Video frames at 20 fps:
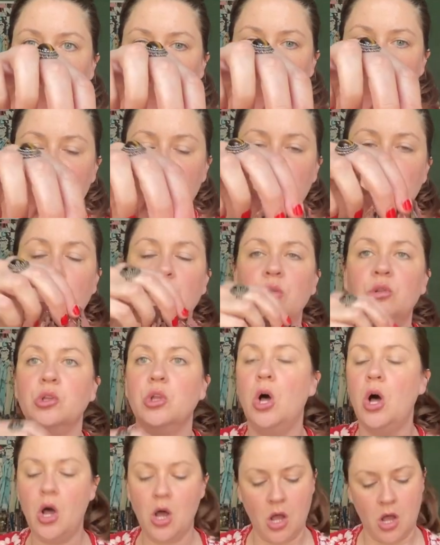so
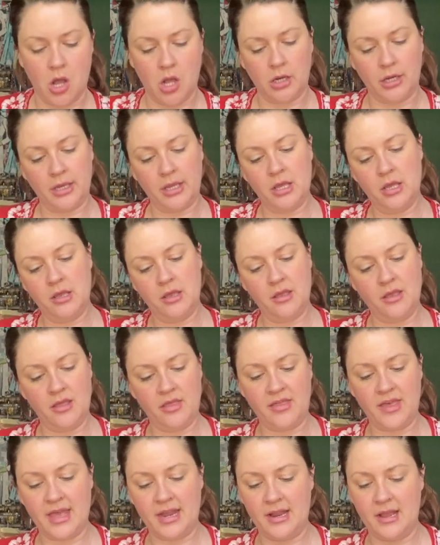long
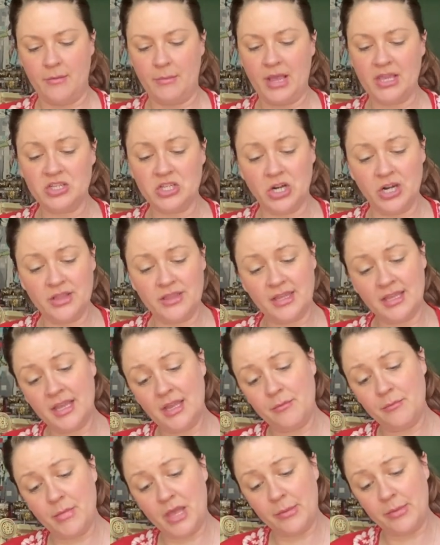that um, I started
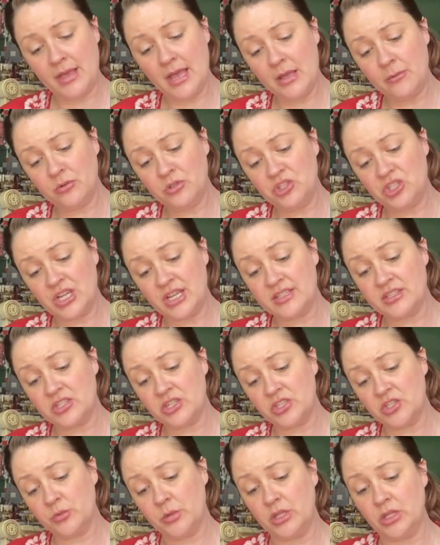thinking maybe I will just
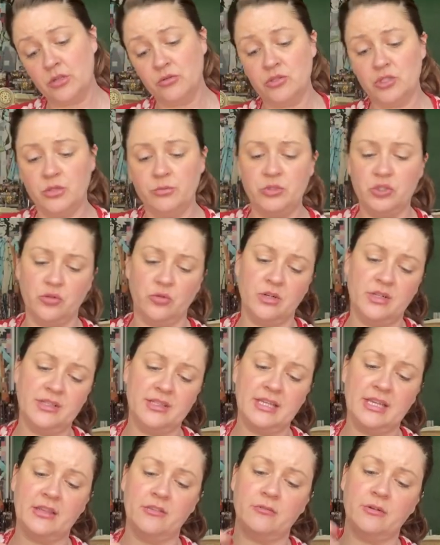start doing YouTube shorts
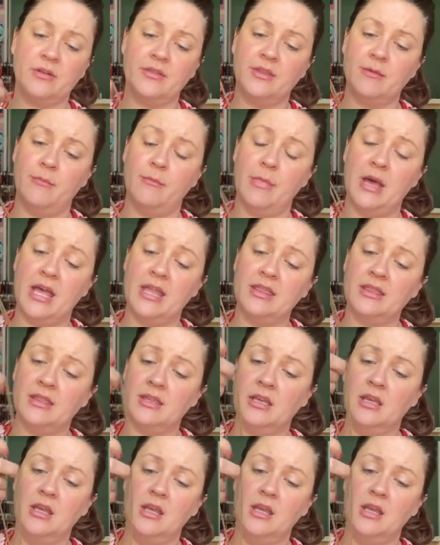like throughout the month.